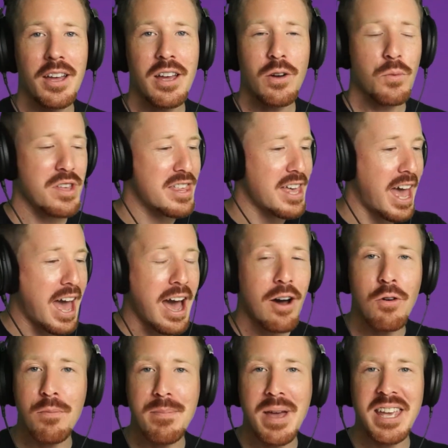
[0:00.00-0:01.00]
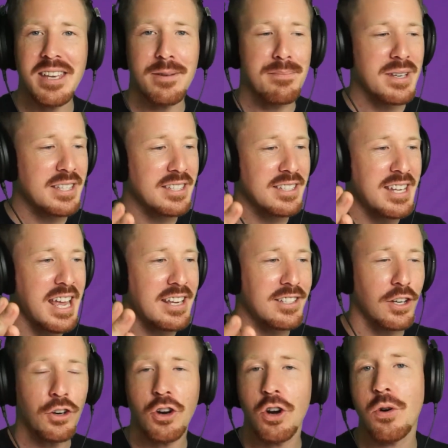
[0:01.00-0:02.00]
without making mistakes
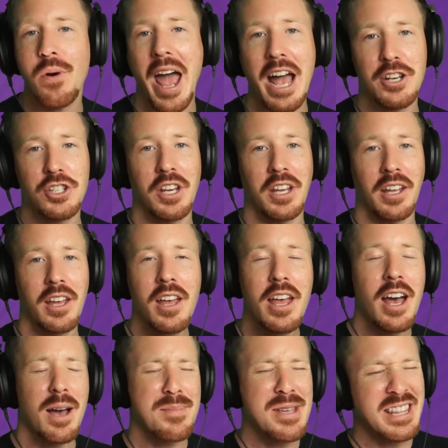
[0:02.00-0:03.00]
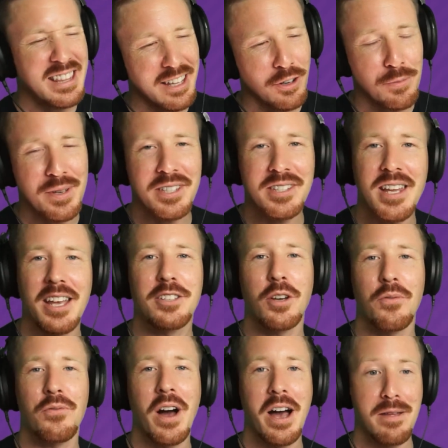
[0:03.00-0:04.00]
and crashing. I mean, little mistakes
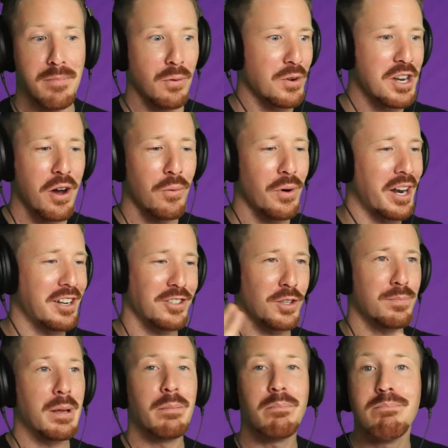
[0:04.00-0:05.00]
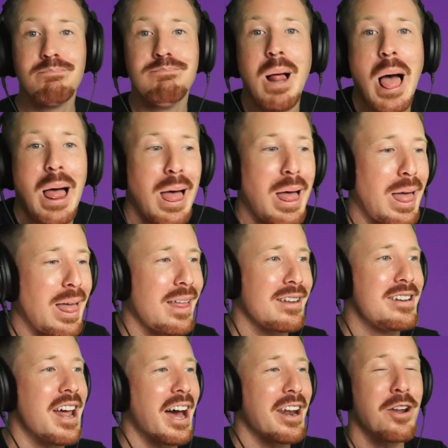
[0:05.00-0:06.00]
are fine, but we don't want to just be
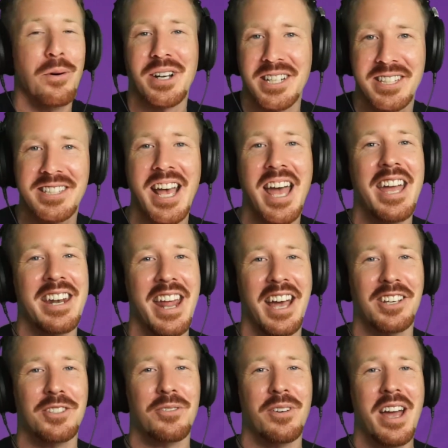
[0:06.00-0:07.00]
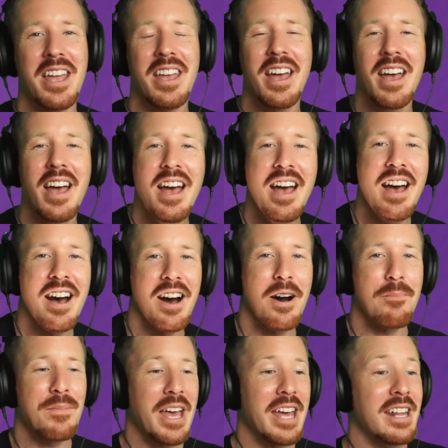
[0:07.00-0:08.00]
and not know what to say next, right?
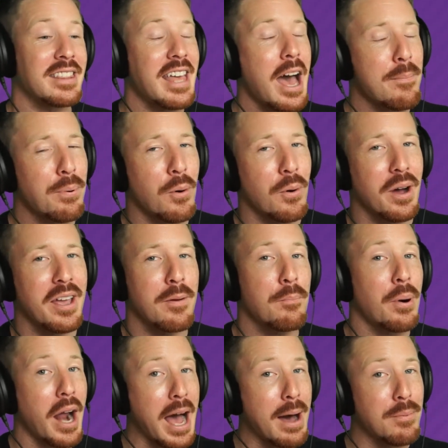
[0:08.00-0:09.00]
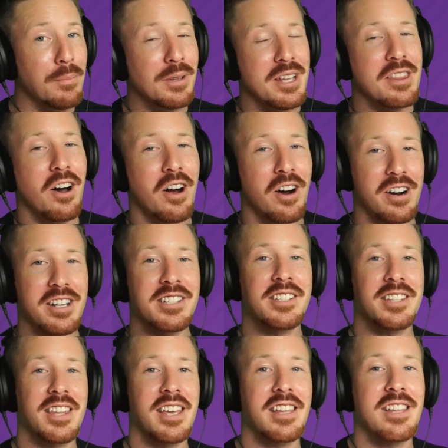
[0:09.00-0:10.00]
And at that point, probably the
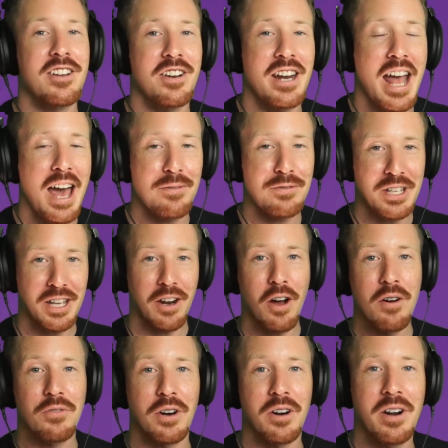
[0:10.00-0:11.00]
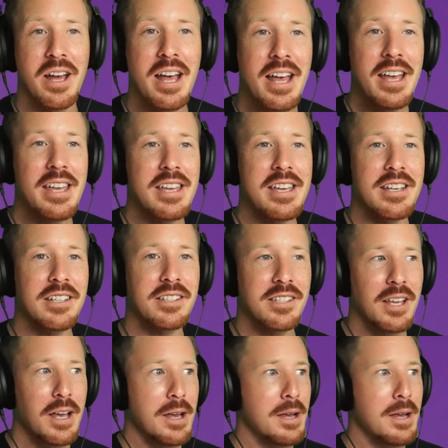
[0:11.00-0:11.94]
hardest thing that you're going to have to get over is,